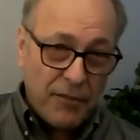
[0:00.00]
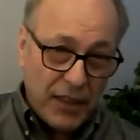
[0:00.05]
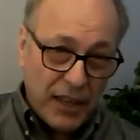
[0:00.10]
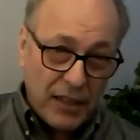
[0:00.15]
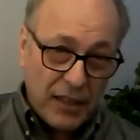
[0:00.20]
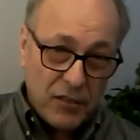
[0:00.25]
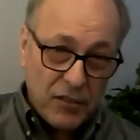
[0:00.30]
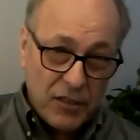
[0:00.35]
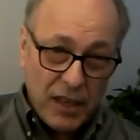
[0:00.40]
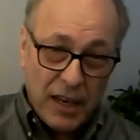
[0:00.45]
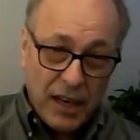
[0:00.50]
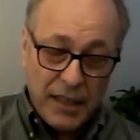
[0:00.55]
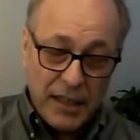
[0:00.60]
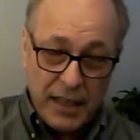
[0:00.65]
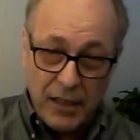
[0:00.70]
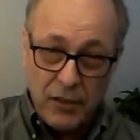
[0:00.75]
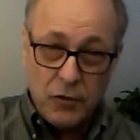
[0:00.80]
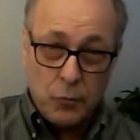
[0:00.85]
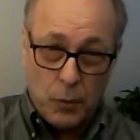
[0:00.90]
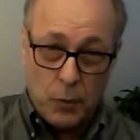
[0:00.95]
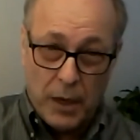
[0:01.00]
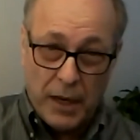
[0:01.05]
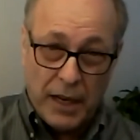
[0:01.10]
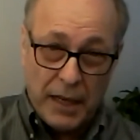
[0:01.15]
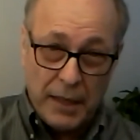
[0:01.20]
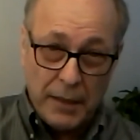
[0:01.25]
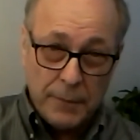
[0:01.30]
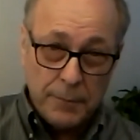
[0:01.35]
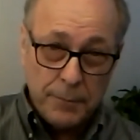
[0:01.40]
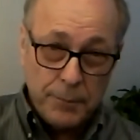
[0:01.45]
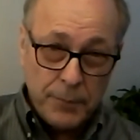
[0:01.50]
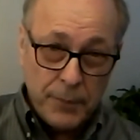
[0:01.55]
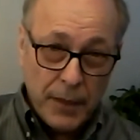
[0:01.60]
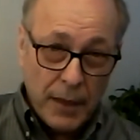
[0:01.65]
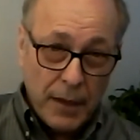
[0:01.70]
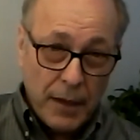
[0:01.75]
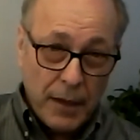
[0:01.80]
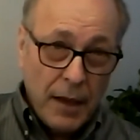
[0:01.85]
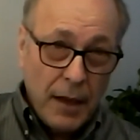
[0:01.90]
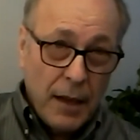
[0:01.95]
things done his way.
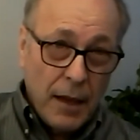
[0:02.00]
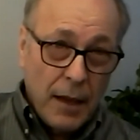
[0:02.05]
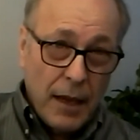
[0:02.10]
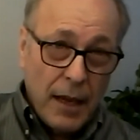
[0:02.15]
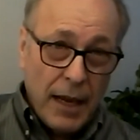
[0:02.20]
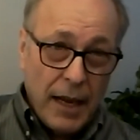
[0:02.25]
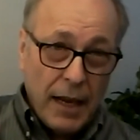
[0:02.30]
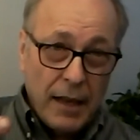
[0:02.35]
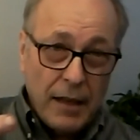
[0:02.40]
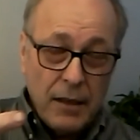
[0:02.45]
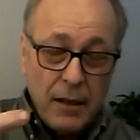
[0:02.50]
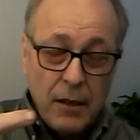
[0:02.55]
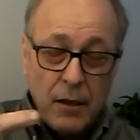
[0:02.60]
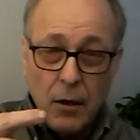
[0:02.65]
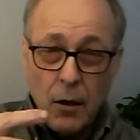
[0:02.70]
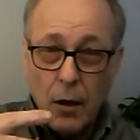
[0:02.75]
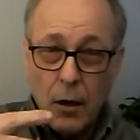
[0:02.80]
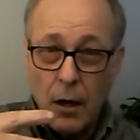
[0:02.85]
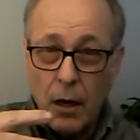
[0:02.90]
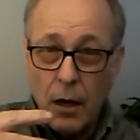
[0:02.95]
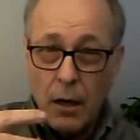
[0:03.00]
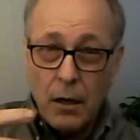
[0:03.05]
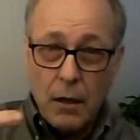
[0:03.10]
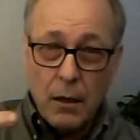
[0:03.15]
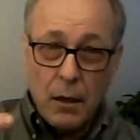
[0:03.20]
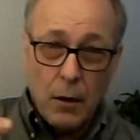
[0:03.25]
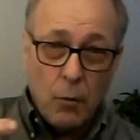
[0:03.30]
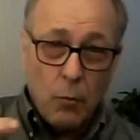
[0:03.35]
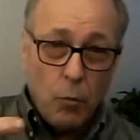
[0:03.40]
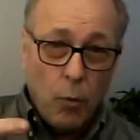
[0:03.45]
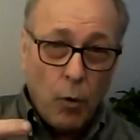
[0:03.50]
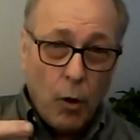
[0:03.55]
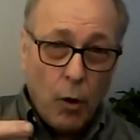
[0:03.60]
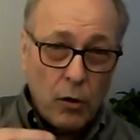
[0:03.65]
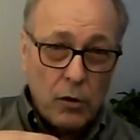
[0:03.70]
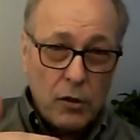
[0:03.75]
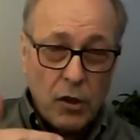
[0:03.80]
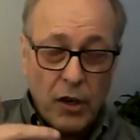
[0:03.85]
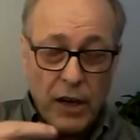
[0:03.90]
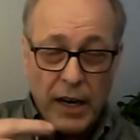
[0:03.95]
And
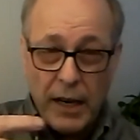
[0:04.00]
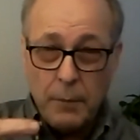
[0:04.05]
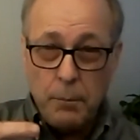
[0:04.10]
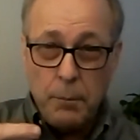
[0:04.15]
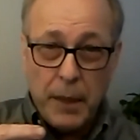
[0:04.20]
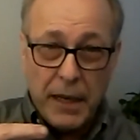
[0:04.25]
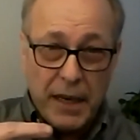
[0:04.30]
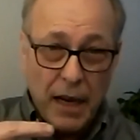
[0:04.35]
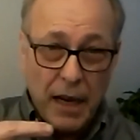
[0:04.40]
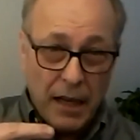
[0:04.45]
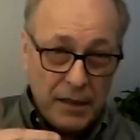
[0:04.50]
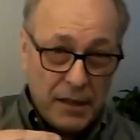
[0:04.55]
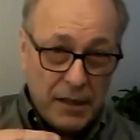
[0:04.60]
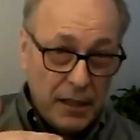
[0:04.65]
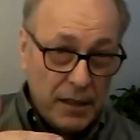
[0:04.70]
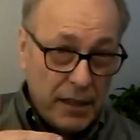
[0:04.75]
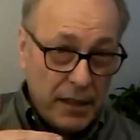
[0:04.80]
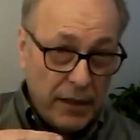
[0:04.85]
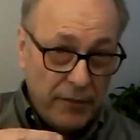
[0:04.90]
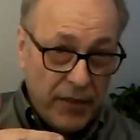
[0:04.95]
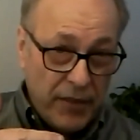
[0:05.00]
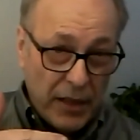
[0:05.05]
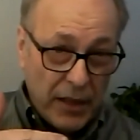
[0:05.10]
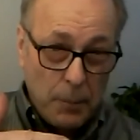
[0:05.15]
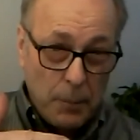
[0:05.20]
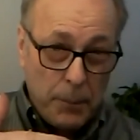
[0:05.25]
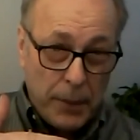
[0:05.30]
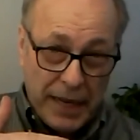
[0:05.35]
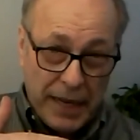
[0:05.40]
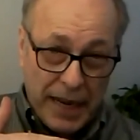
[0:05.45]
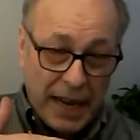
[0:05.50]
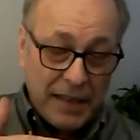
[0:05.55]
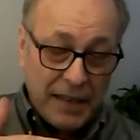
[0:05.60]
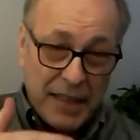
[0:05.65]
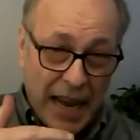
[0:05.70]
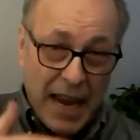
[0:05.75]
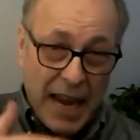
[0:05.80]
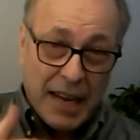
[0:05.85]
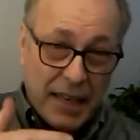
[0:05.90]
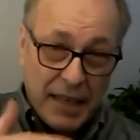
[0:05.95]
Walter had begun to develop an
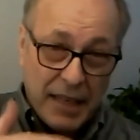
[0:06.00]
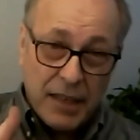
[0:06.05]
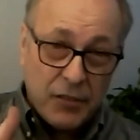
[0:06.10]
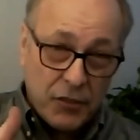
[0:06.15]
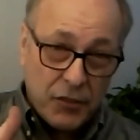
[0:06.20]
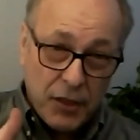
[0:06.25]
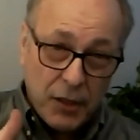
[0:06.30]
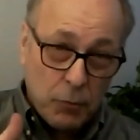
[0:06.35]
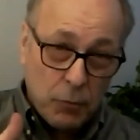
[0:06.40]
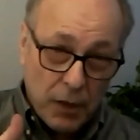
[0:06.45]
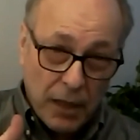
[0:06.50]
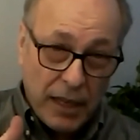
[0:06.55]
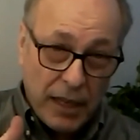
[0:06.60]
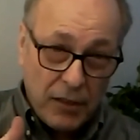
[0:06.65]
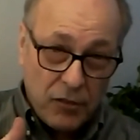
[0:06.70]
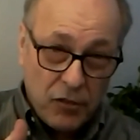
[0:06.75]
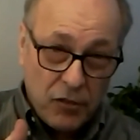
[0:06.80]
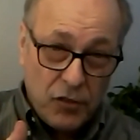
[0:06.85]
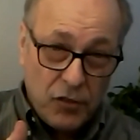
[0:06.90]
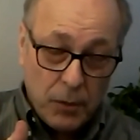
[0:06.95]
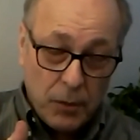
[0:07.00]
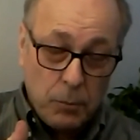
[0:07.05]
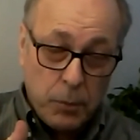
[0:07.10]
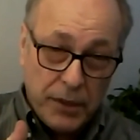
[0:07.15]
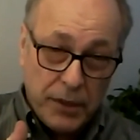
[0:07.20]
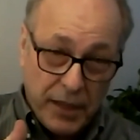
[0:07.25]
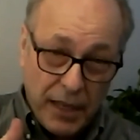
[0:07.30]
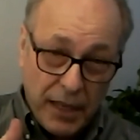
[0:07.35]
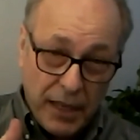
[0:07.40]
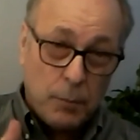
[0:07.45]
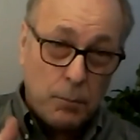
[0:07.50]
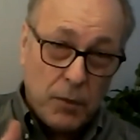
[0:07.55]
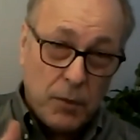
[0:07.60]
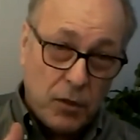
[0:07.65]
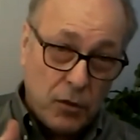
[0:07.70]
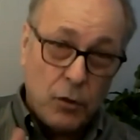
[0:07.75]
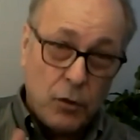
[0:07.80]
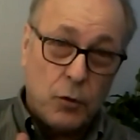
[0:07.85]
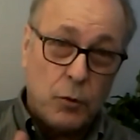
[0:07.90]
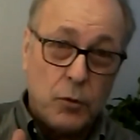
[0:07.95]
antagonistic relationship with him
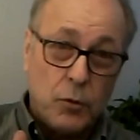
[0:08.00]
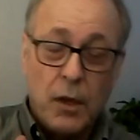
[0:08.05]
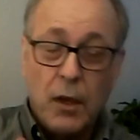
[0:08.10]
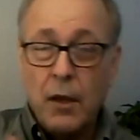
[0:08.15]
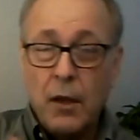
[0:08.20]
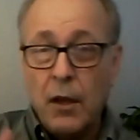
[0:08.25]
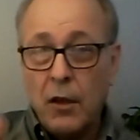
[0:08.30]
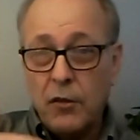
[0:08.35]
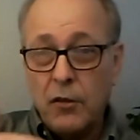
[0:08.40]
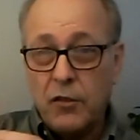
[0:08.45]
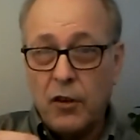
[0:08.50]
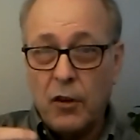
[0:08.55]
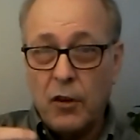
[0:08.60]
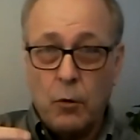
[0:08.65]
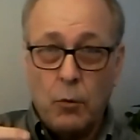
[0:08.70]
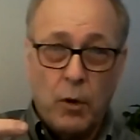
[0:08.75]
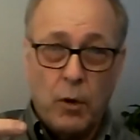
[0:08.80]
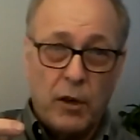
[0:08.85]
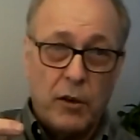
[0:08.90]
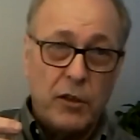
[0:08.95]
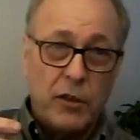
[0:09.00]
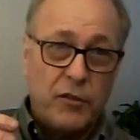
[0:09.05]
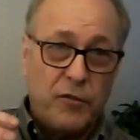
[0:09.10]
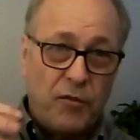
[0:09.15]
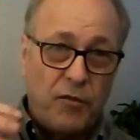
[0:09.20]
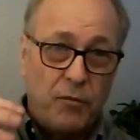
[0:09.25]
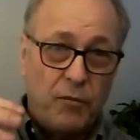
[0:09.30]
too. So whereas